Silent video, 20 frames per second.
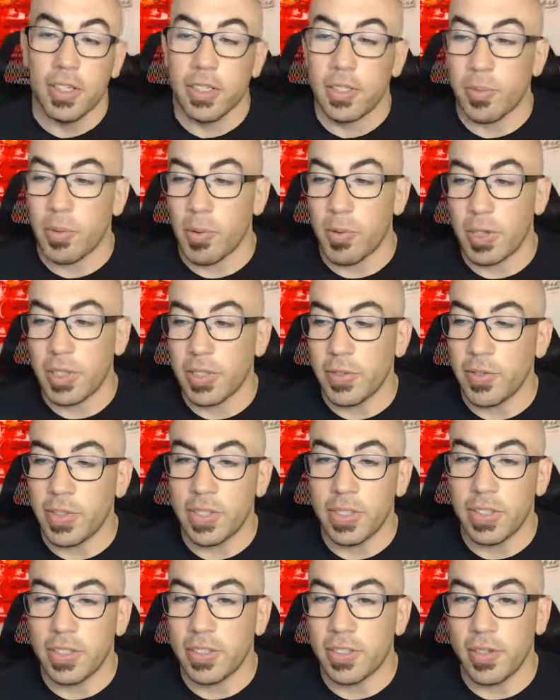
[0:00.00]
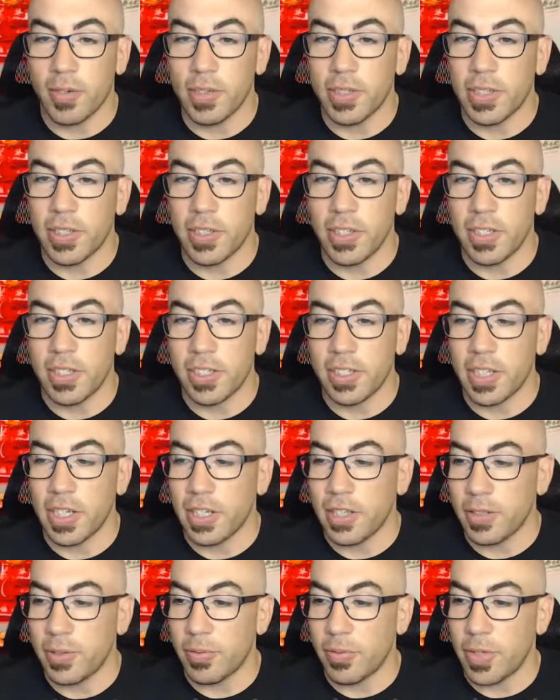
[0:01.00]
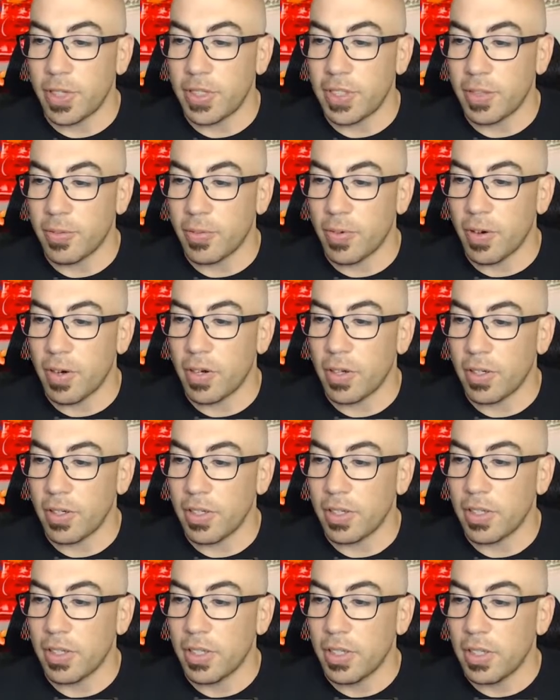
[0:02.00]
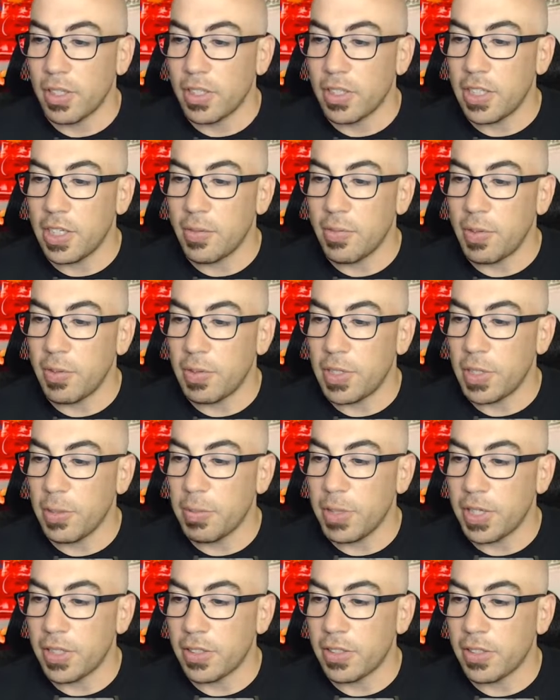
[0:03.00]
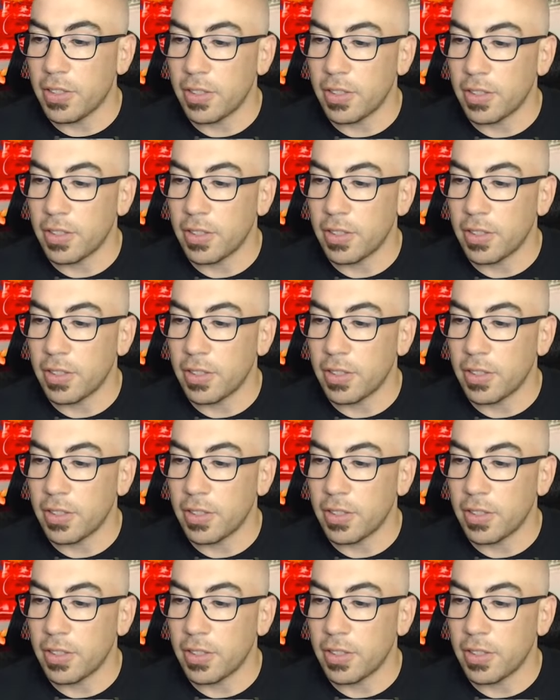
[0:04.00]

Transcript: Somebody wants to visit. It's always good to just get in some fishing for 10, 15 minutes.